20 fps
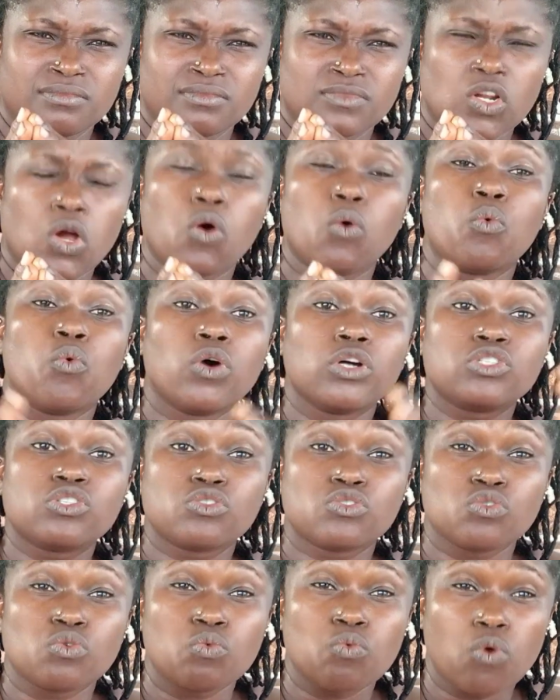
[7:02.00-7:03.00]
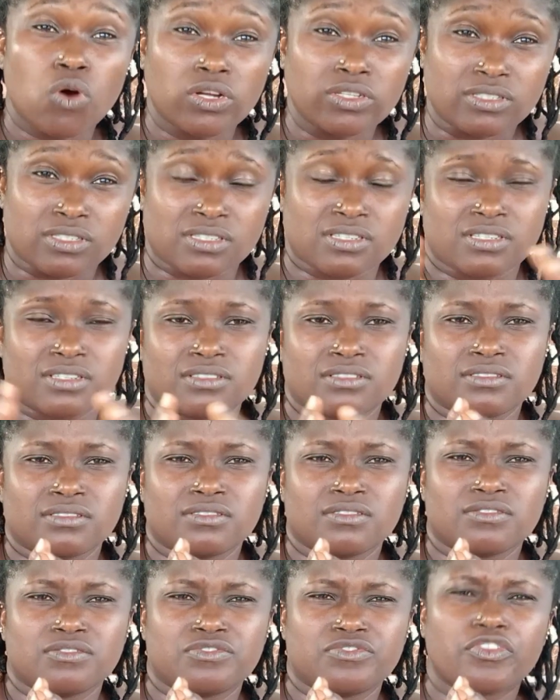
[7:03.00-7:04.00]
or what you want
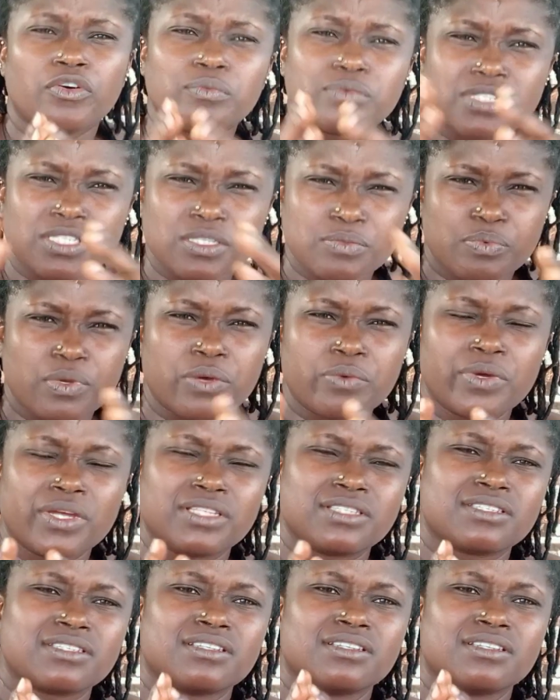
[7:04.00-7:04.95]
from spirit.